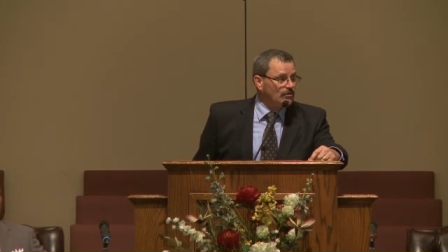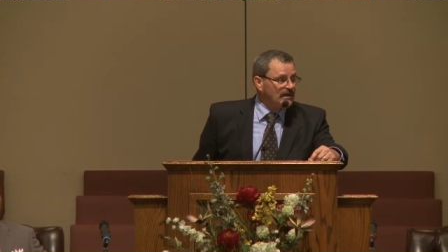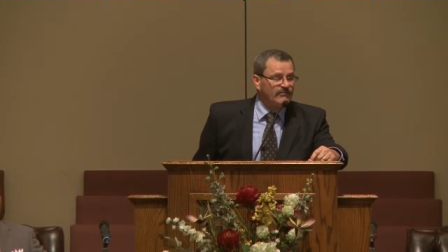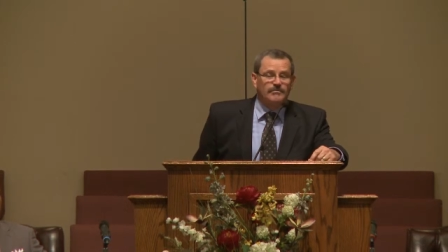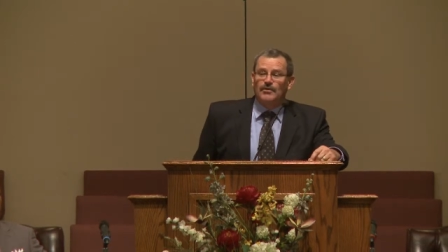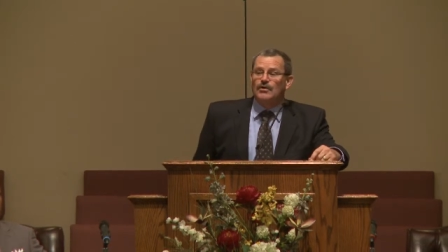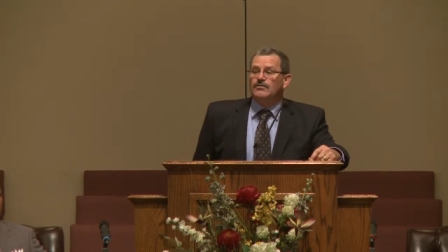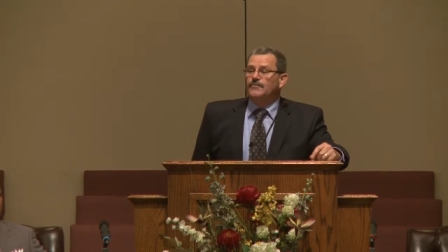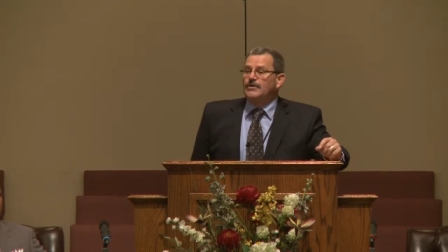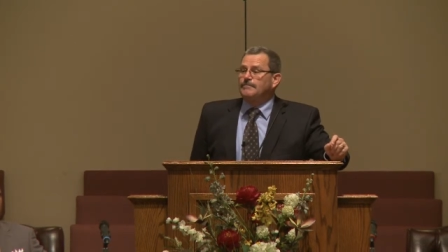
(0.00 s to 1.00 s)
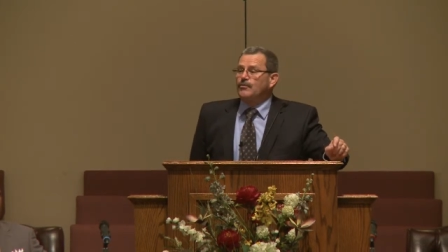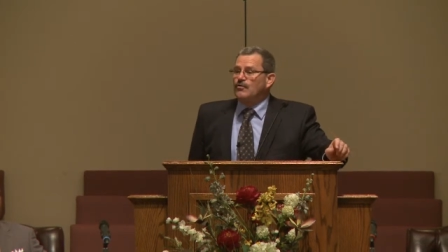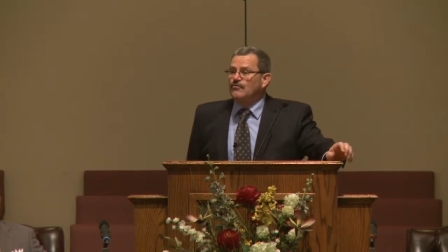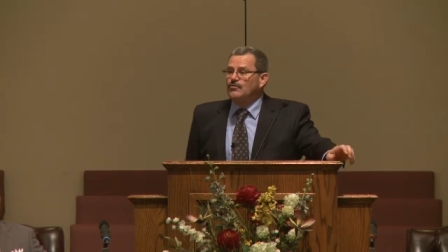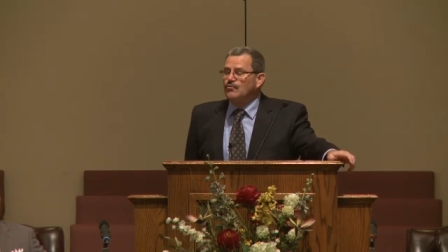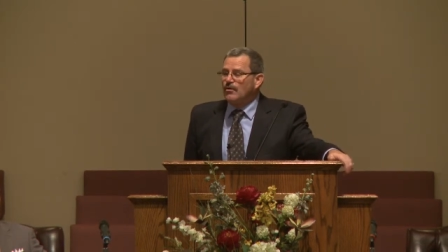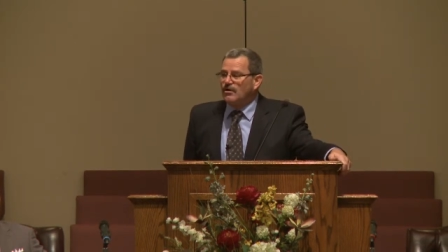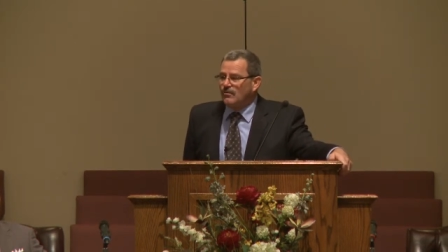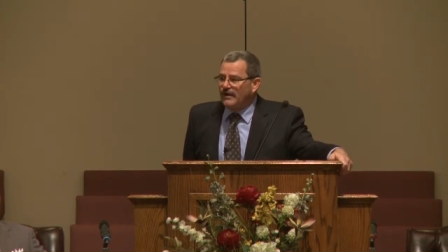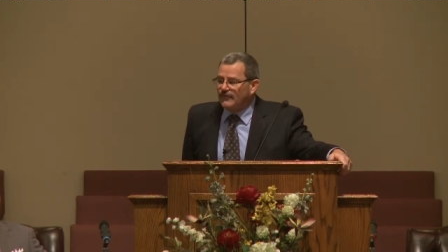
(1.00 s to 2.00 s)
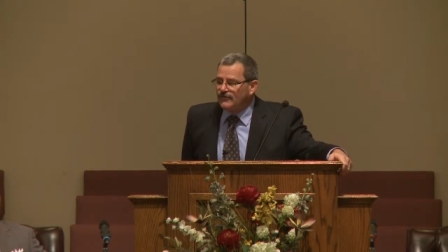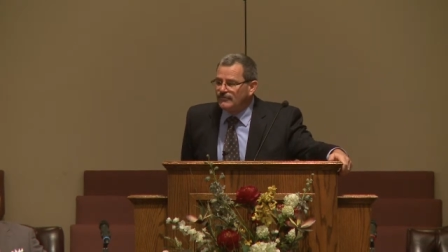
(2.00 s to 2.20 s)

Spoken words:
have a burden for that person you work with,